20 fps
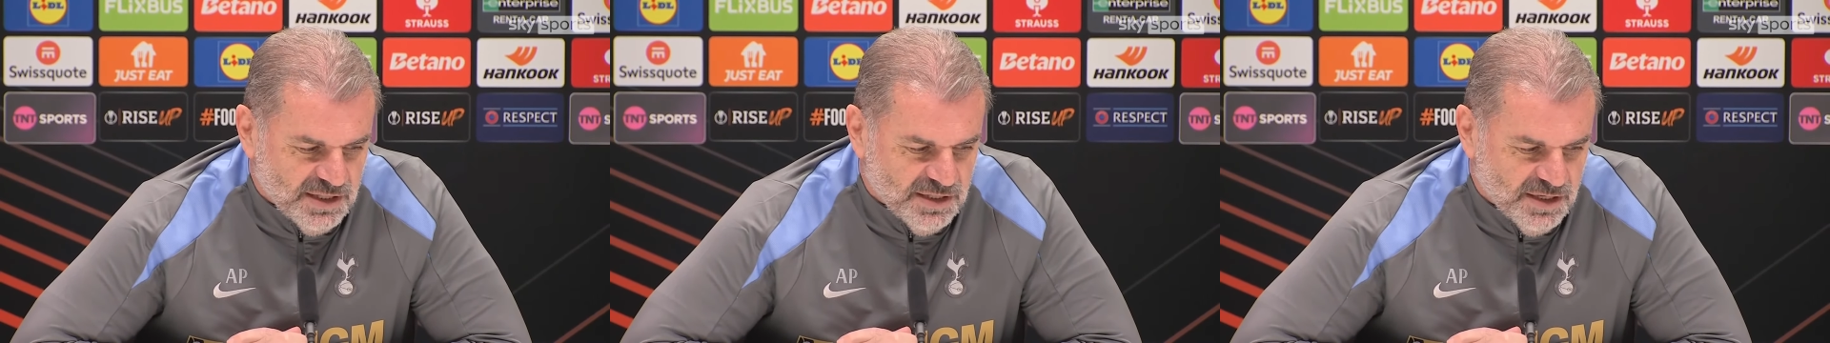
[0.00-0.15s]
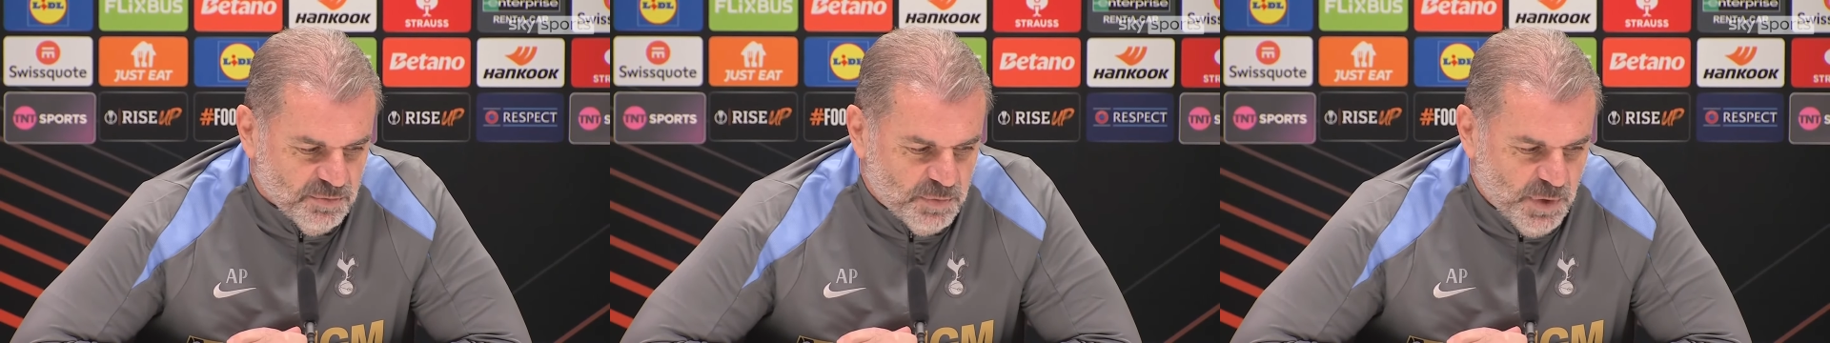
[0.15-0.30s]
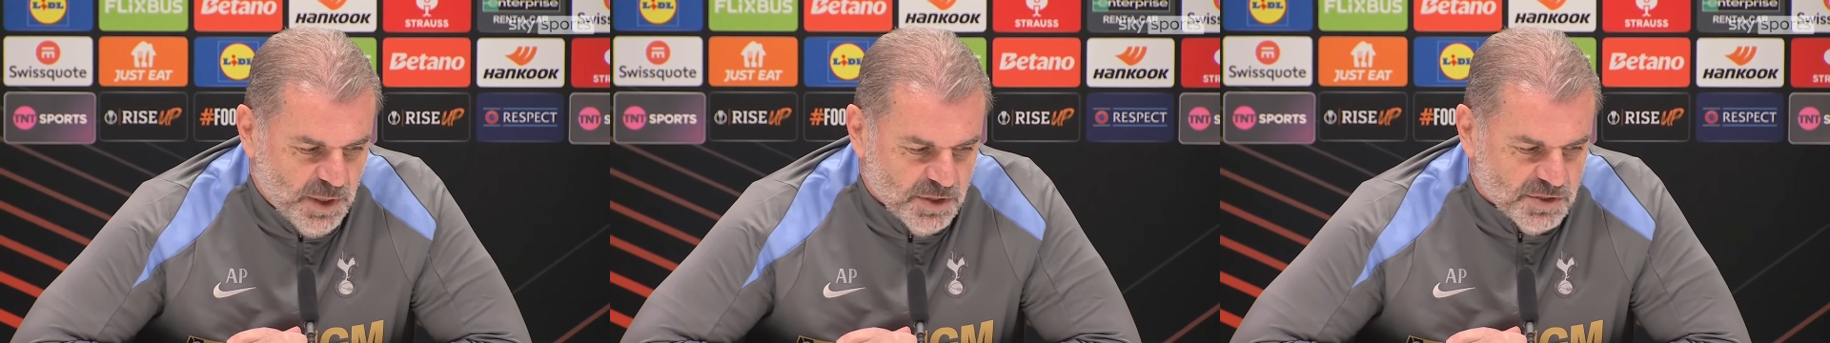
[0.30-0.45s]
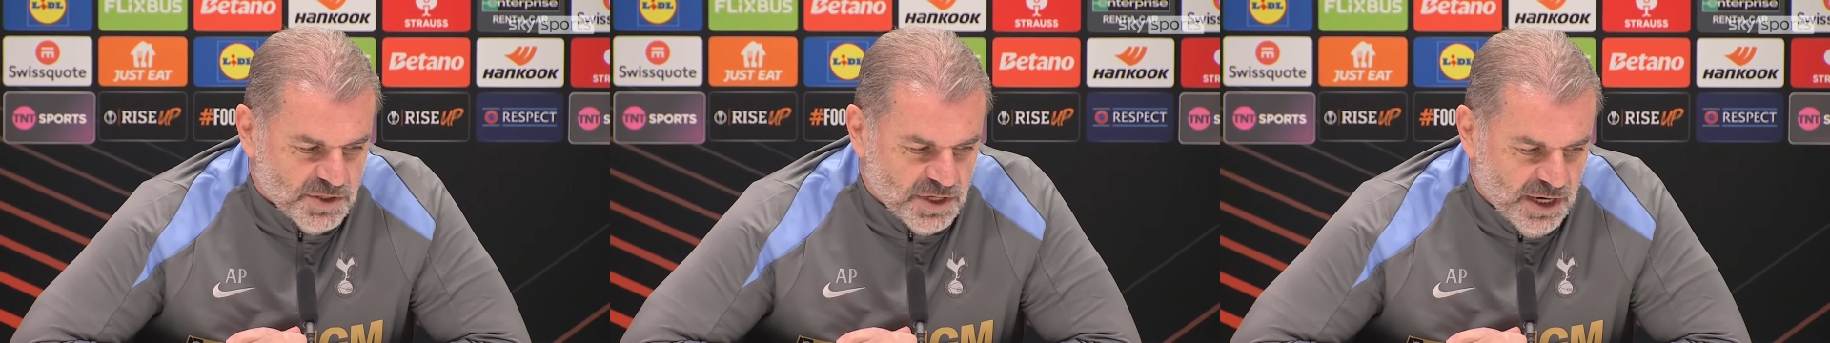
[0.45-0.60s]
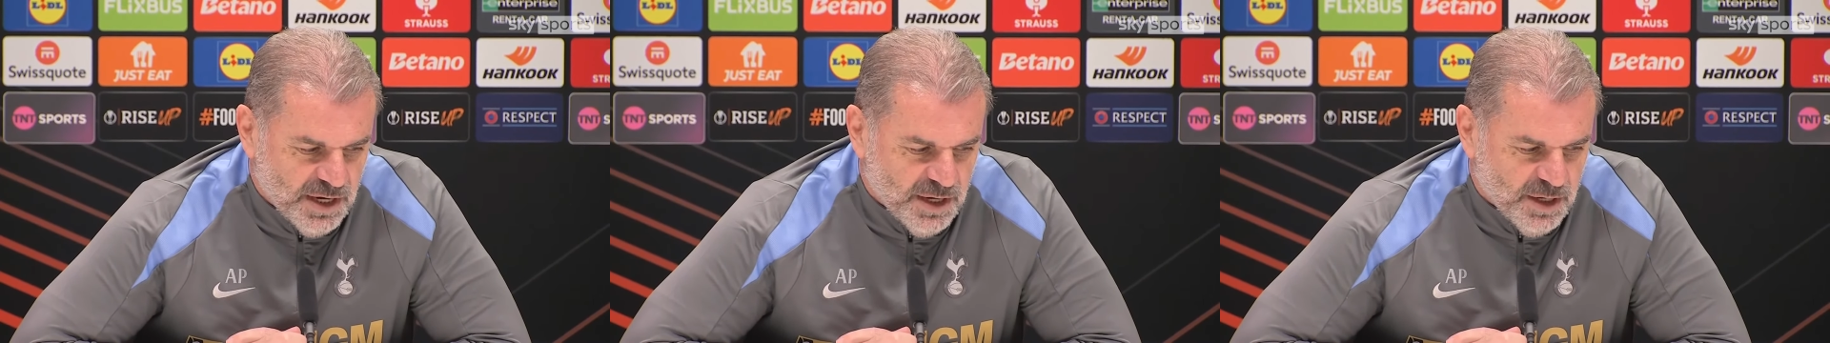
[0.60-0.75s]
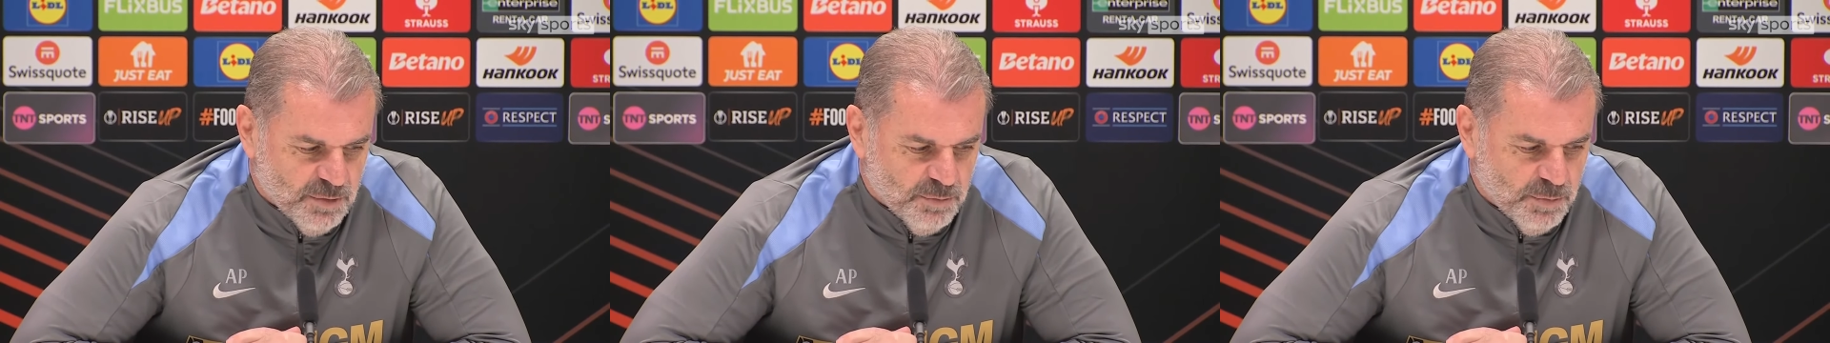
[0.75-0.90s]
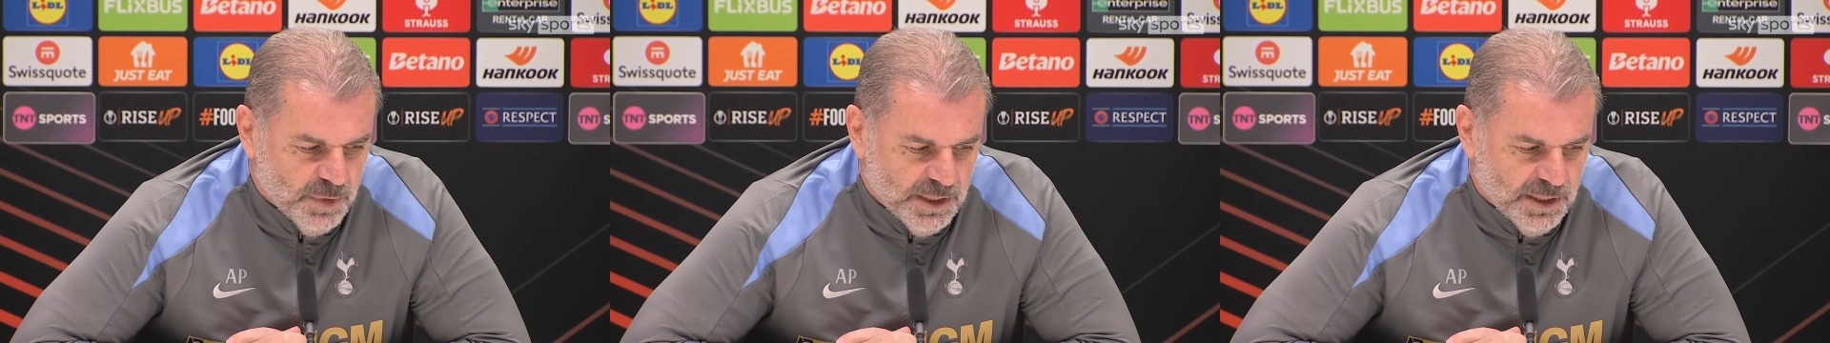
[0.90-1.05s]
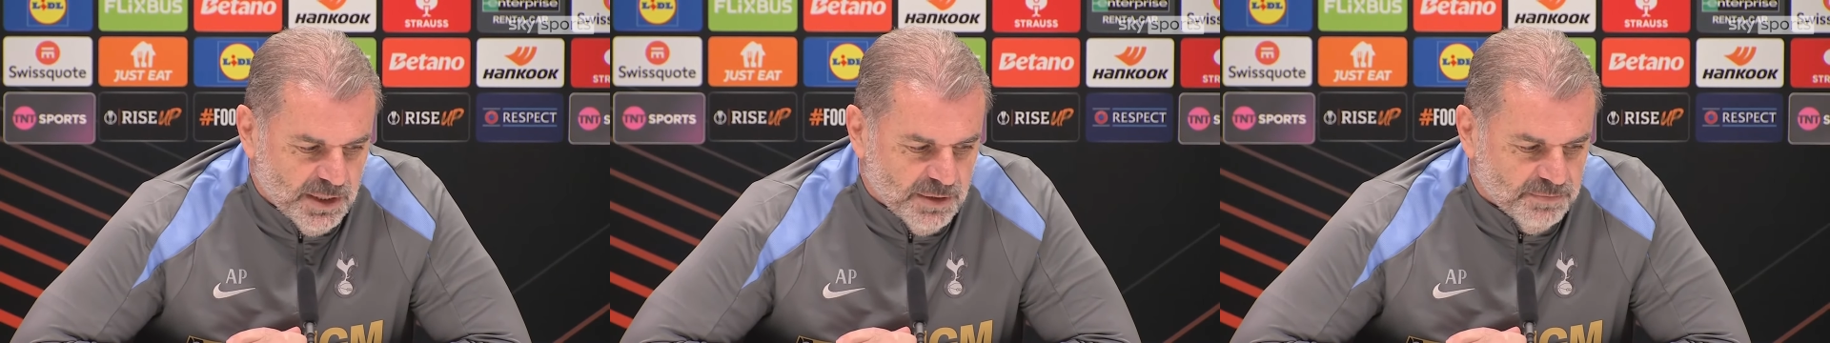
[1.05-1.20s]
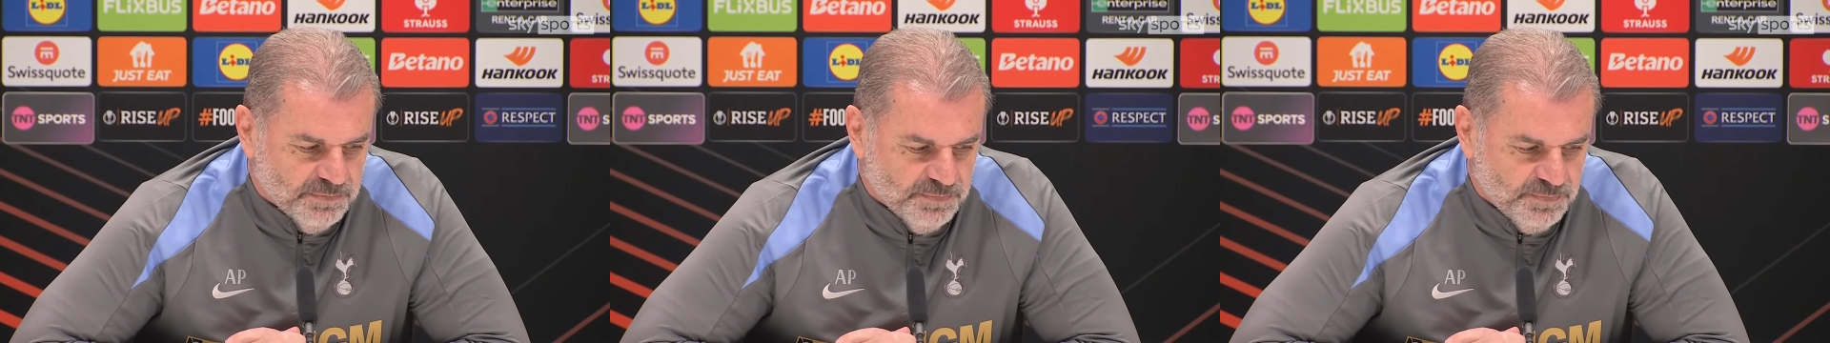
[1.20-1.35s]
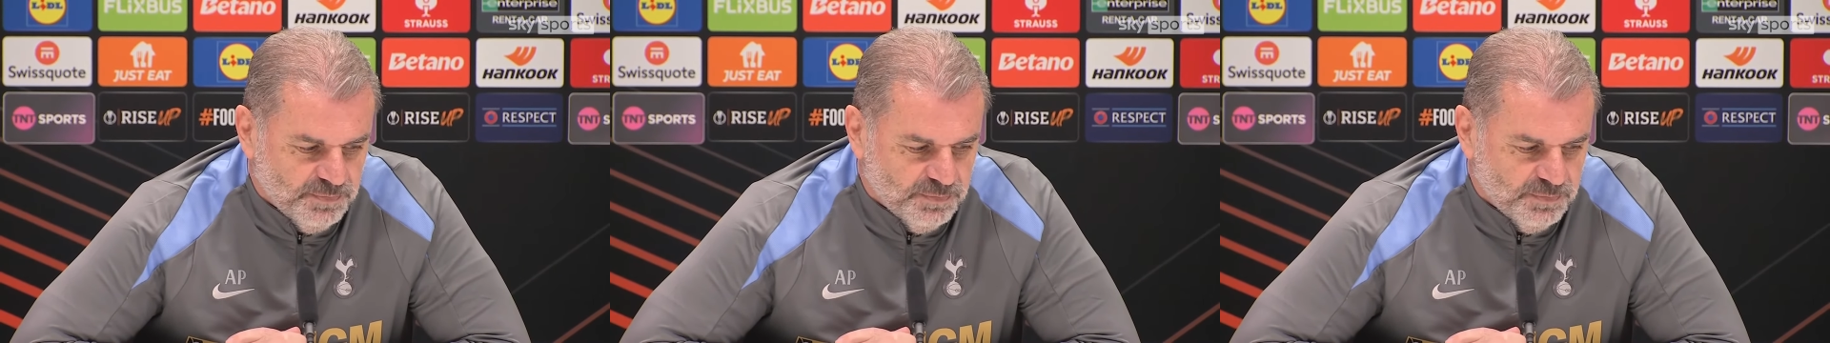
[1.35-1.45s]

And then post game, uh,